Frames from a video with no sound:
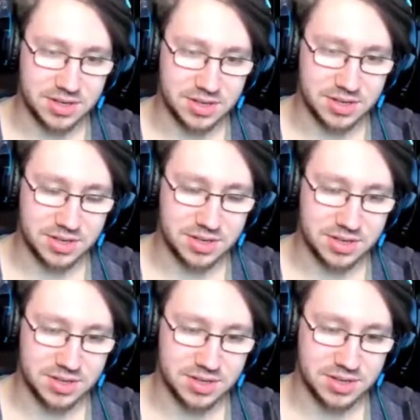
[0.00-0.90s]

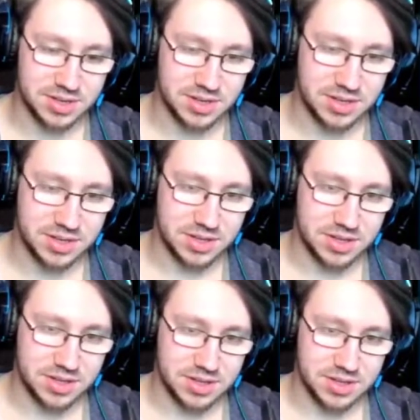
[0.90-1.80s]

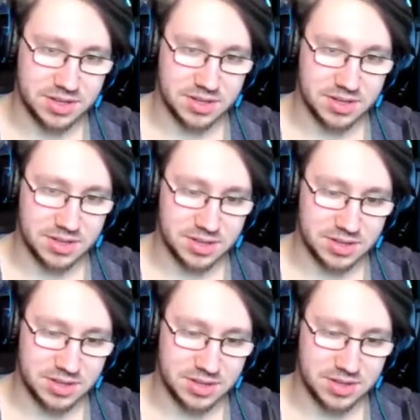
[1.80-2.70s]

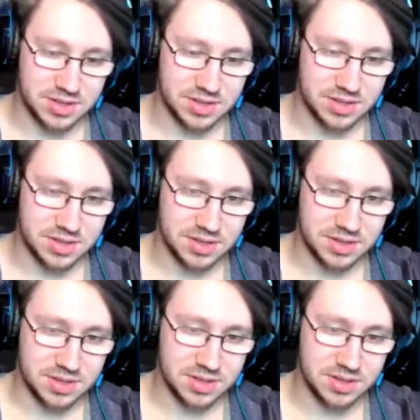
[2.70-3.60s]

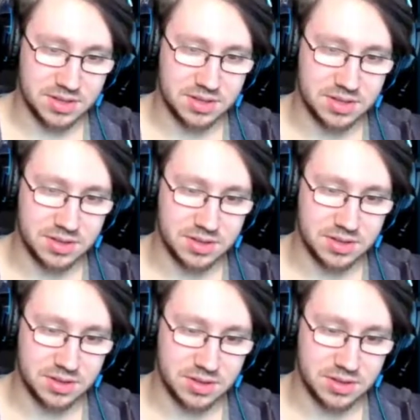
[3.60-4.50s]

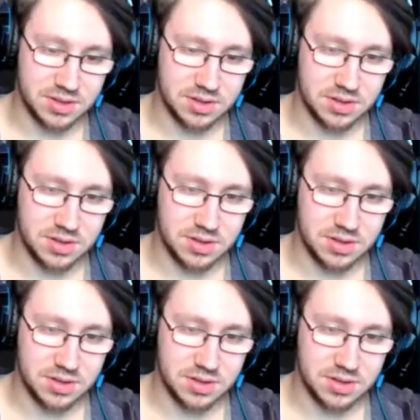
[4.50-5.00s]
(not speaking)